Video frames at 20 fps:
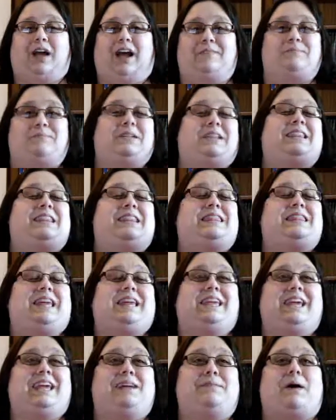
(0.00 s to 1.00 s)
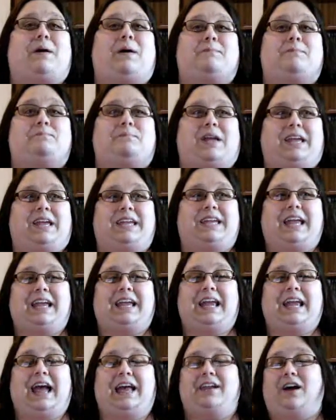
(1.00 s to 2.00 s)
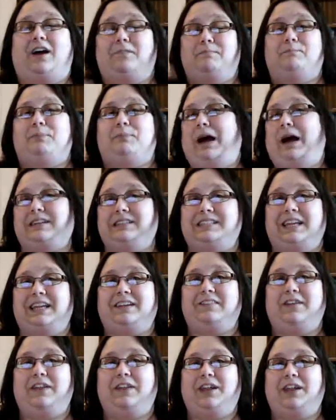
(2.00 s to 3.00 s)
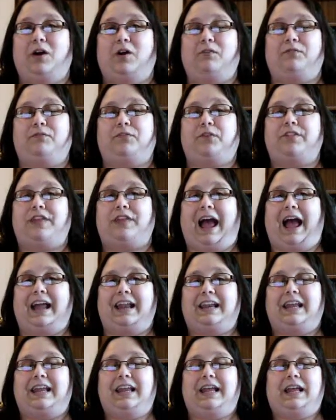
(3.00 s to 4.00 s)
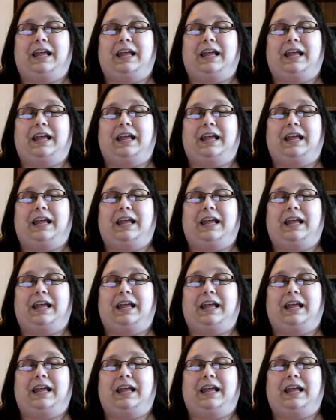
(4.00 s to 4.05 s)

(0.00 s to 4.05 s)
I've been thinking about making an unboxing video for that